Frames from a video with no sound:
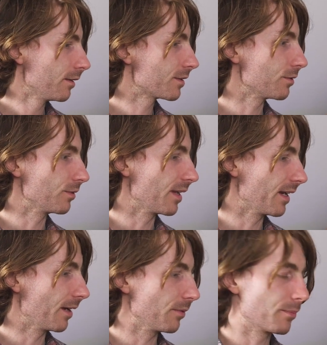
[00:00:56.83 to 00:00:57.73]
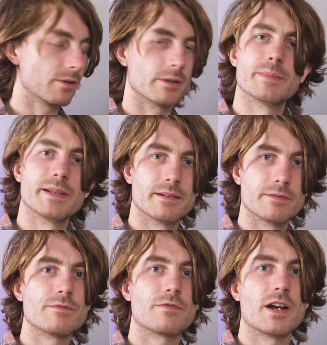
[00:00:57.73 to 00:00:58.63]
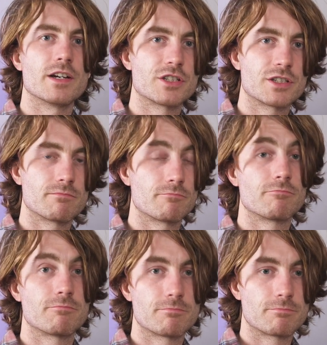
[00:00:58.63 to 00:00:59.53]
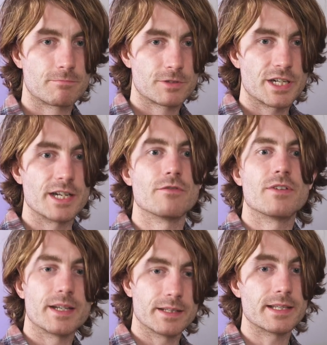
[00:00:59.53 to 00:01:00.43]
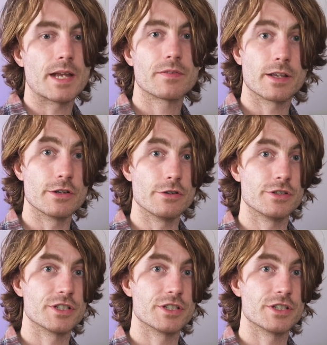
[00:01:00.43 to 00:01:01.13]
so then that would probably mean fresh chain ring, definitely a new